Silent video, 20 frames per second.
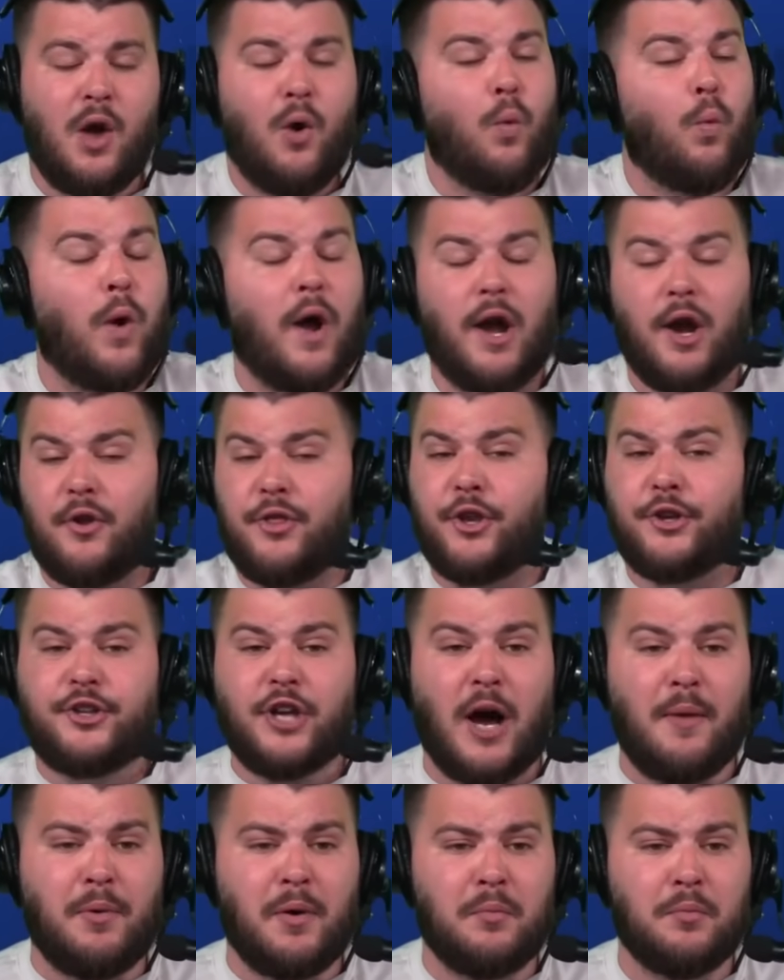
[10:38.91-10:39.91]
Where are the
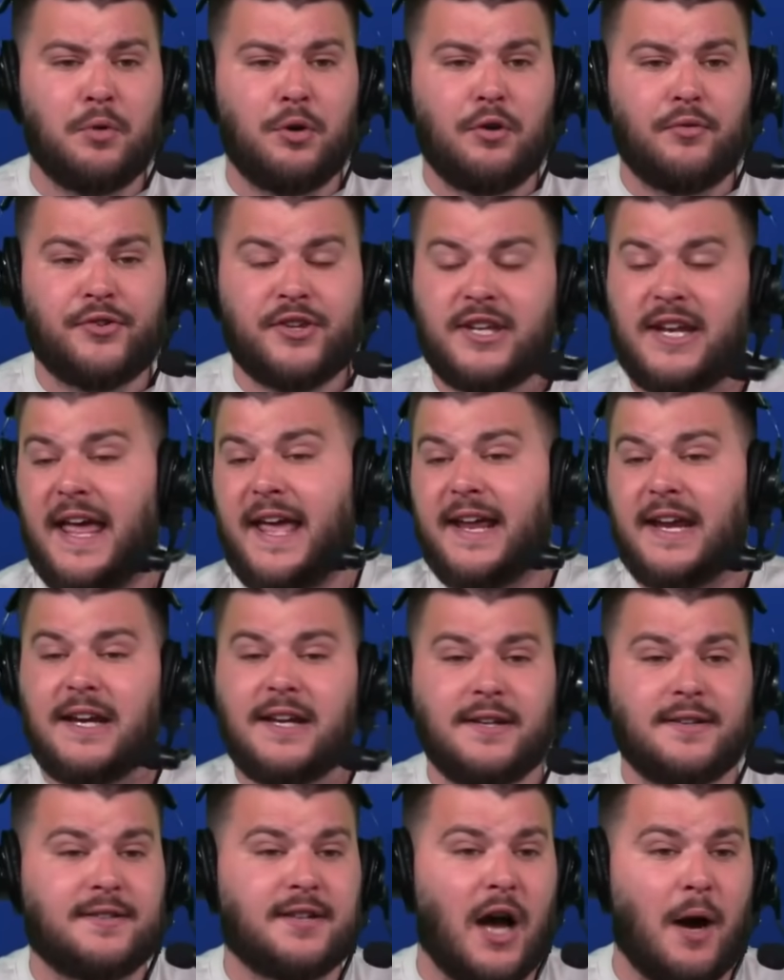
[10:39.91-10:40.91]
double moves? Can I get
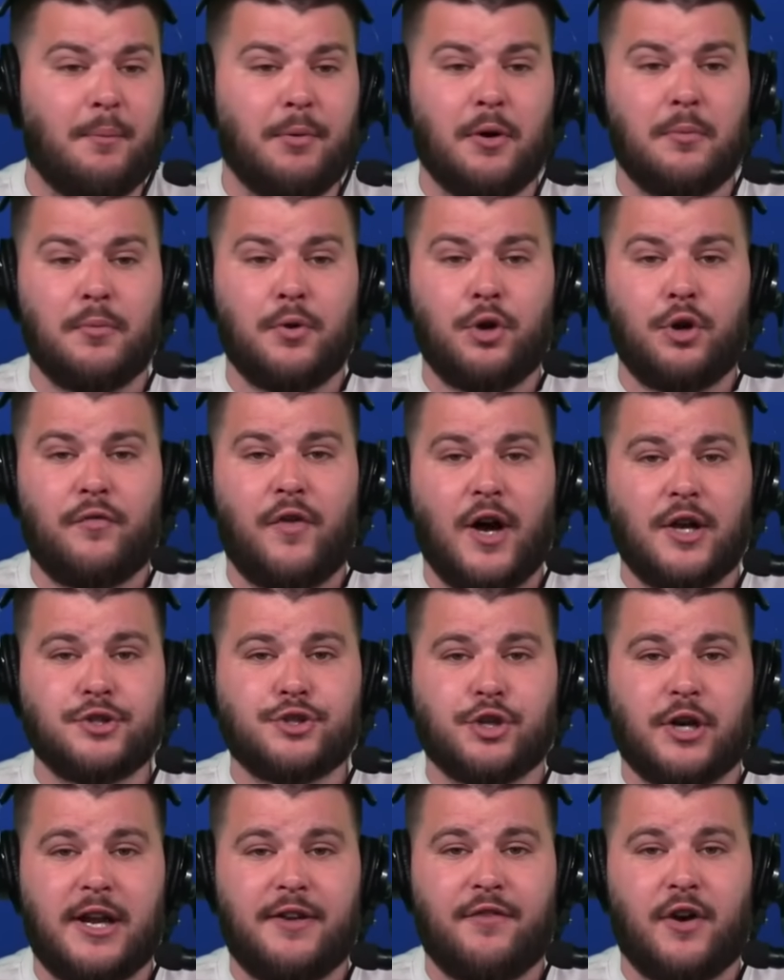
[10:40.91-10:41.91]
a double move on
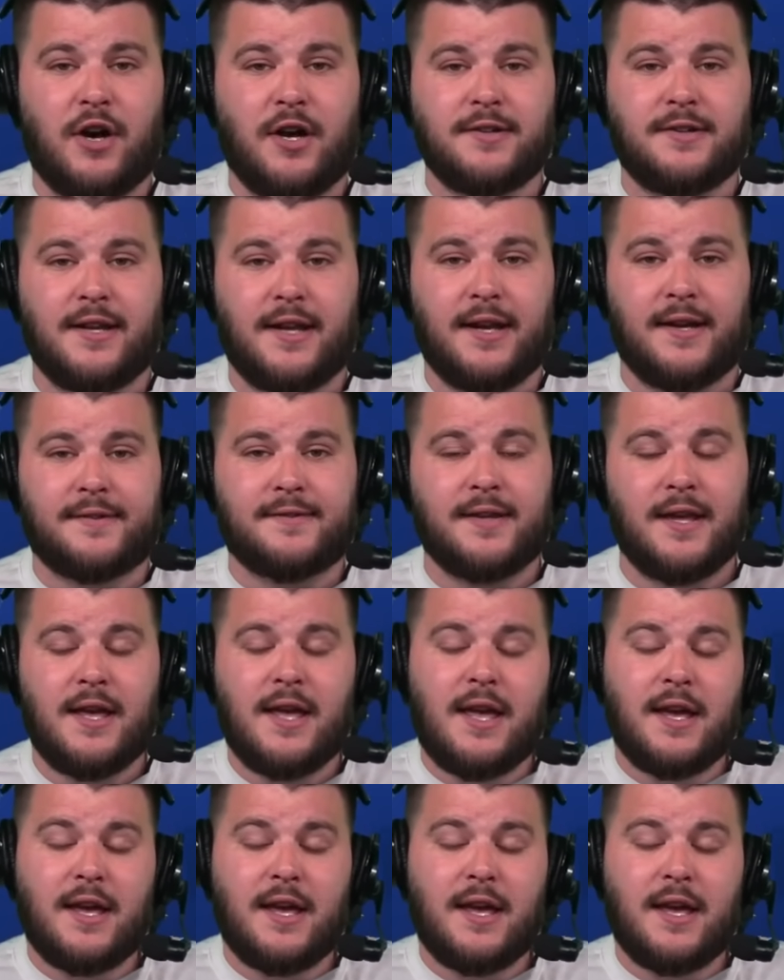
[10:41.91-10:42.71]
Trayvon Diggs?